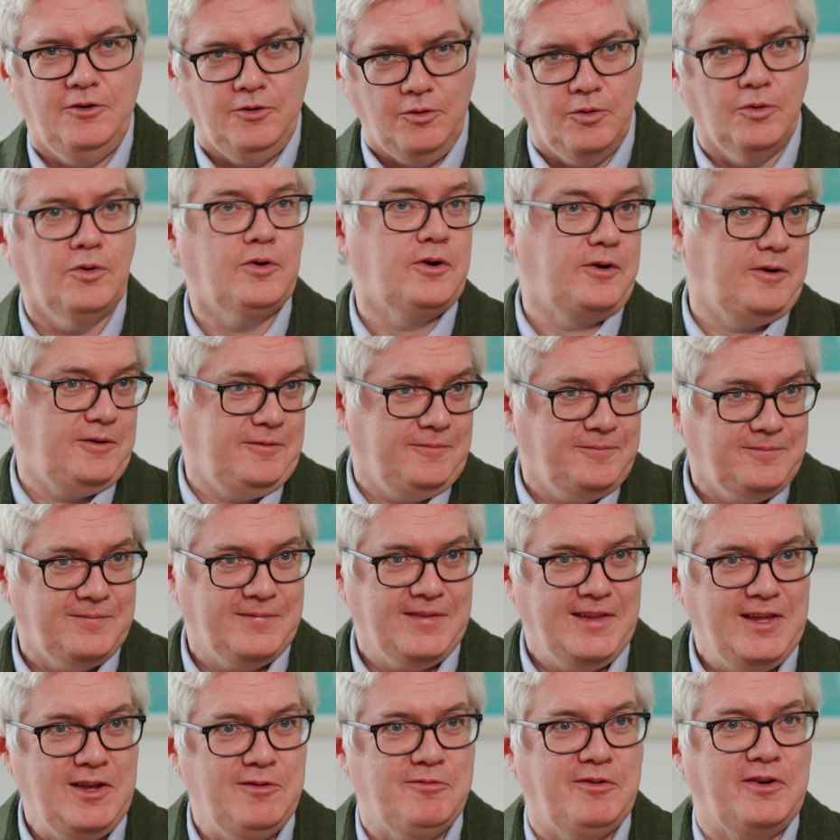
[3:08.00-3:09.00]
or
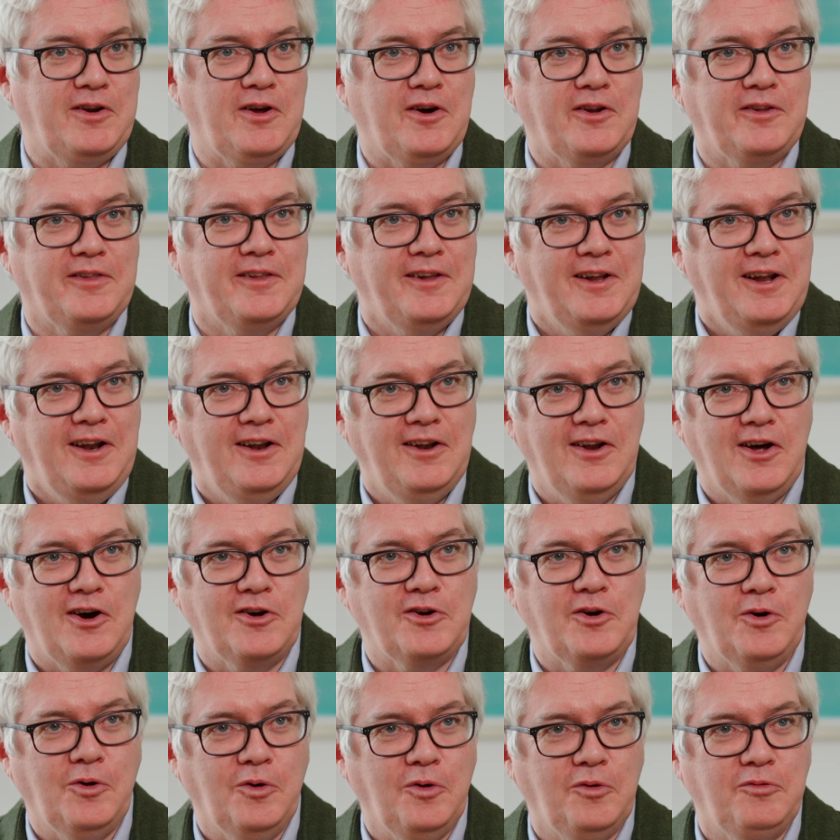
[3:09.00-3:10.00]
even on
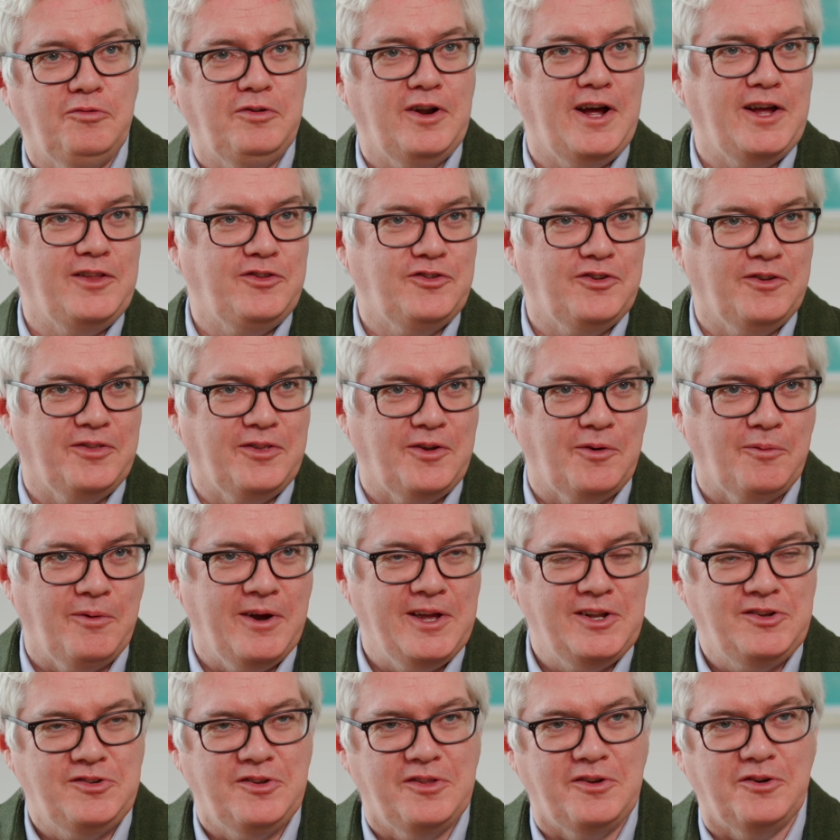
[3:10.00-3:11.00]
long-haul flights on their
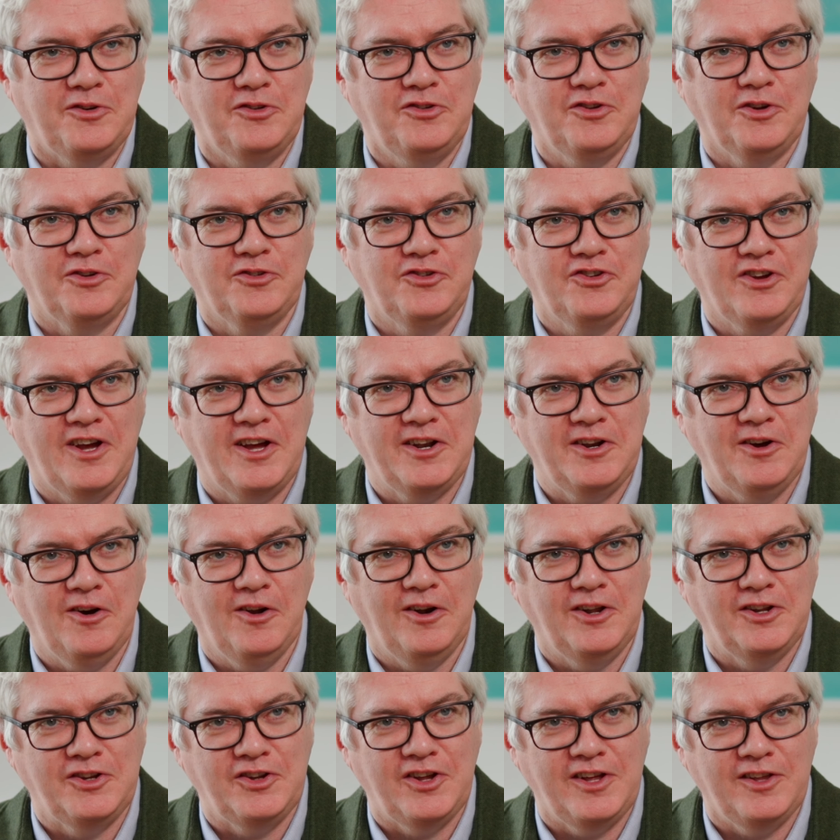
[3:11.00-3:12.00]
way to their sunshine
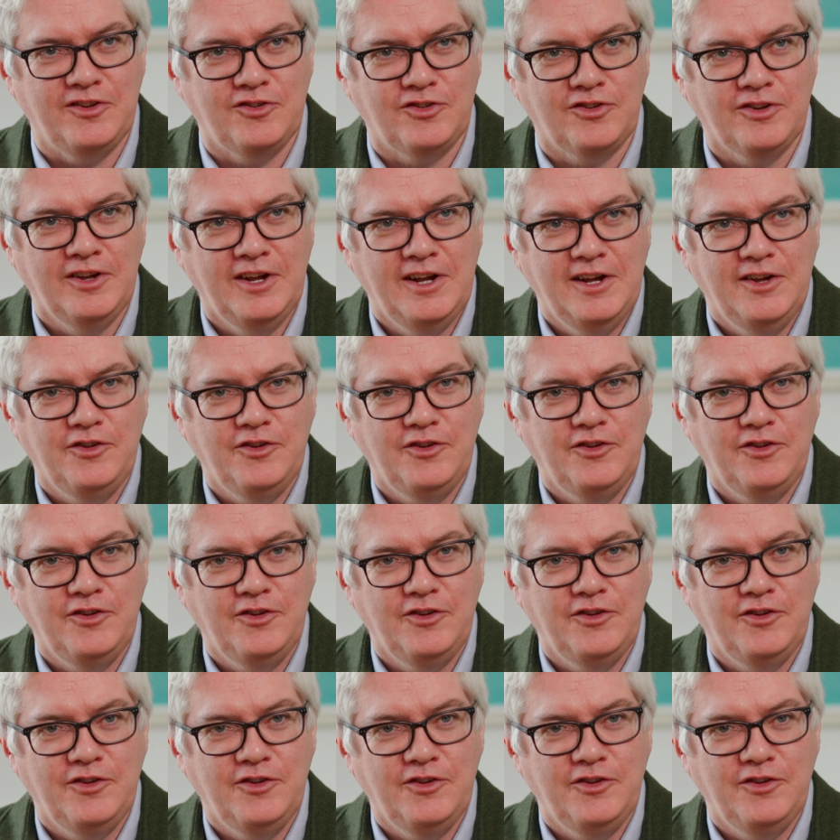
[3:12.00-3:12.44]
holidays.